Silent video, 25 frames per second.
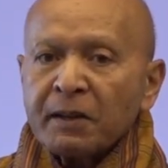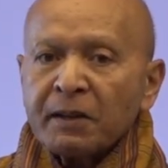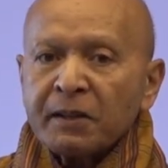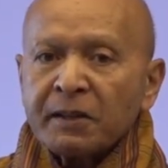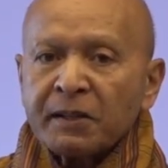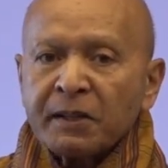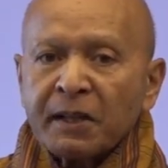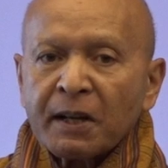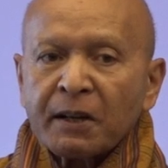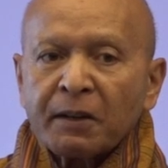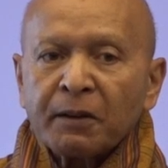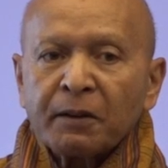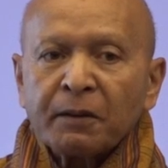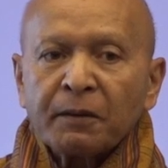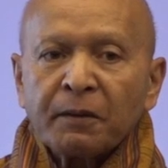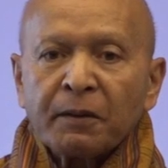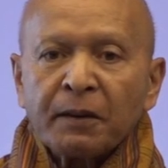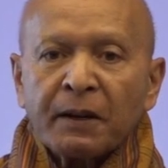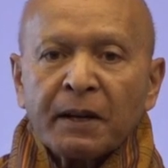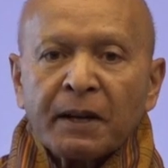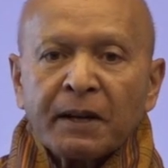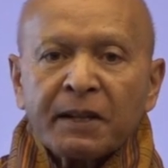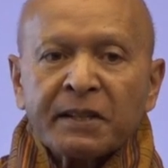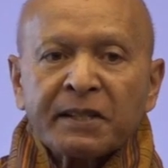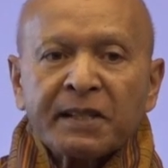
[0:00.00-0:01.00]
So
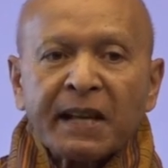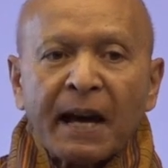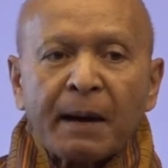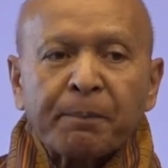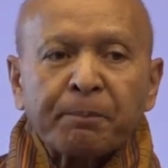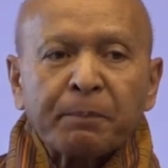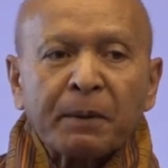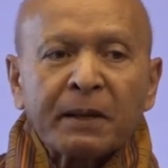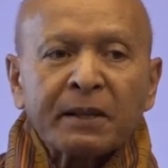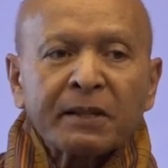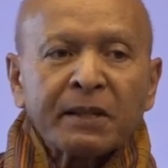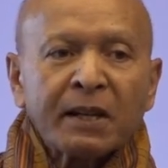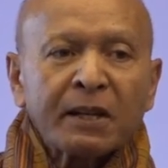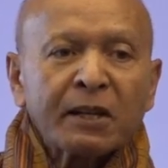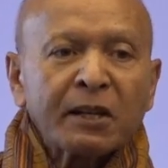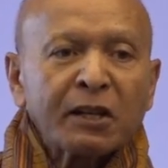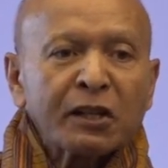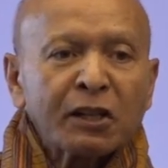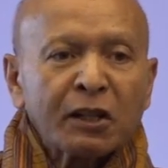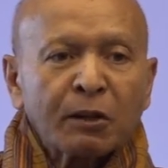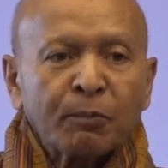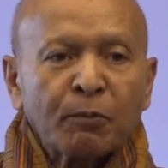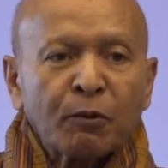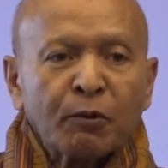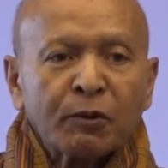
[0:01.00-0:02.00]
saplings are
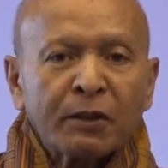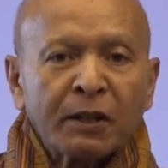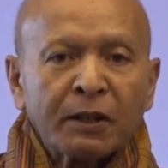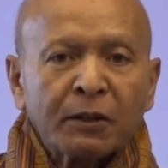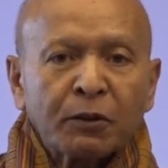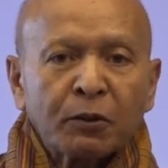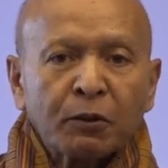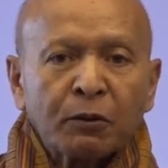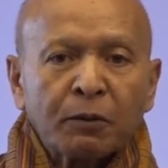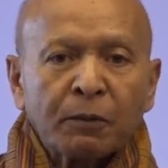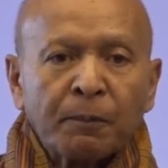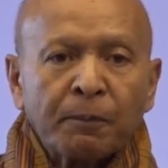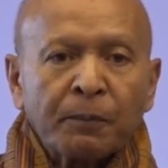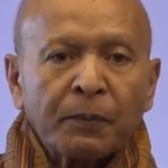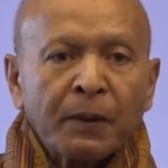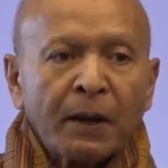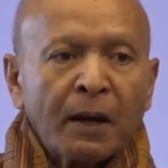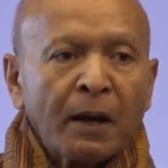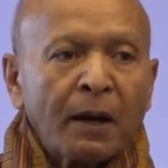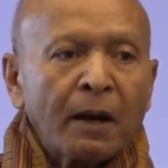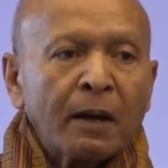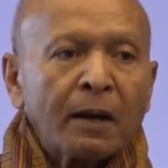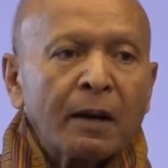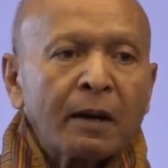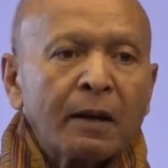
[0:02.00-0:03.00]
distributed to
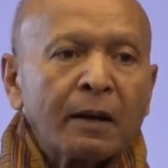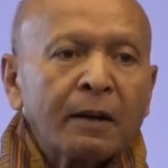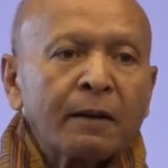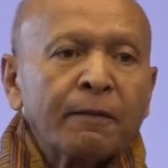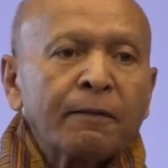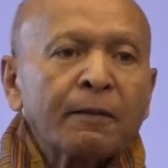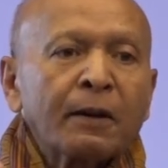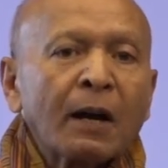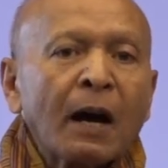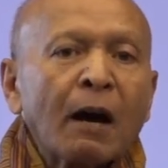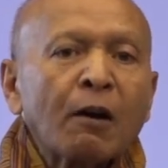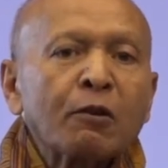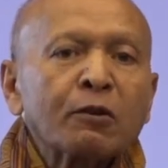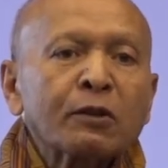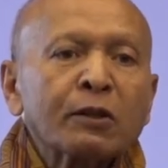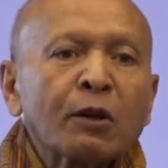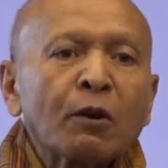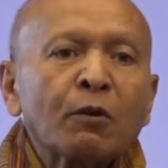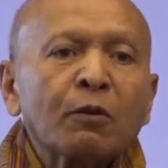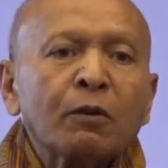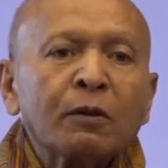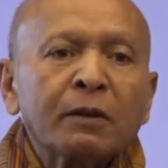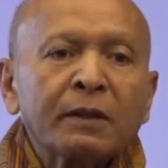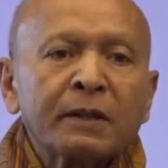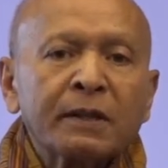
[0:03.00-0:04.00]
different
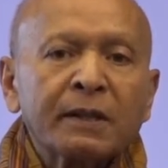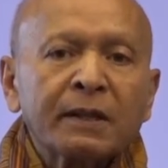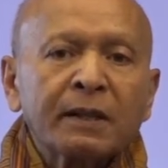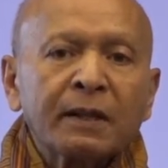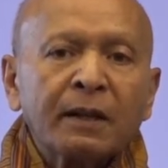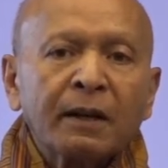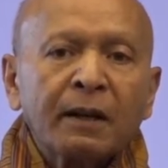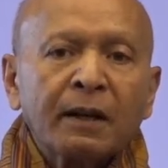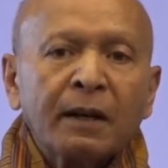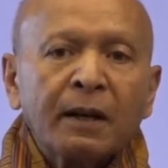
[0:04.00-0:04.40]
households.